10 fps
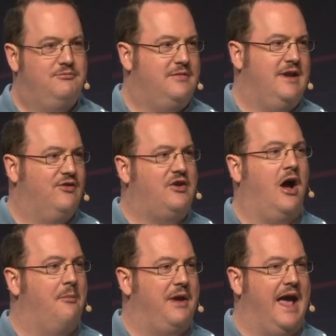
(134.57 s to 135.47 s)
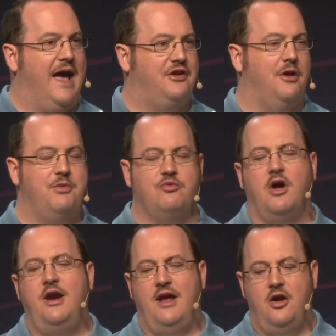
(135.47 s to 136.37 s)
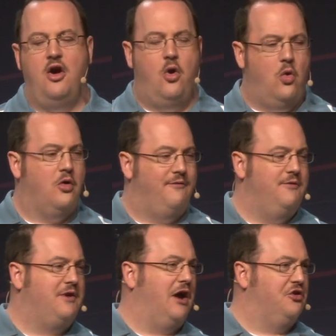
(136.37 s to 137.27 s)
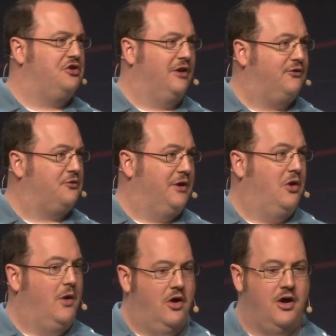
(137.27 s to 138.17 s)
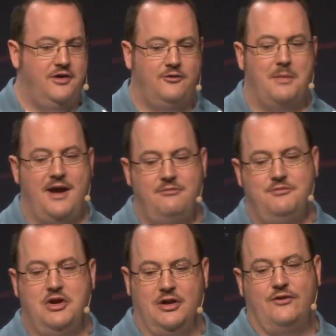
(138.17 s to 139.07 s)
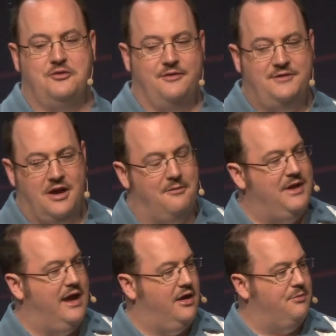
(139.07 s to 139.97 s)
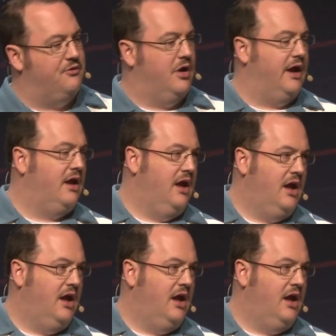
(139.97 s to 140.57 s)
is Tomcat up and running, or if you've got good clustering going on, is my cluster of Tomcat up and running.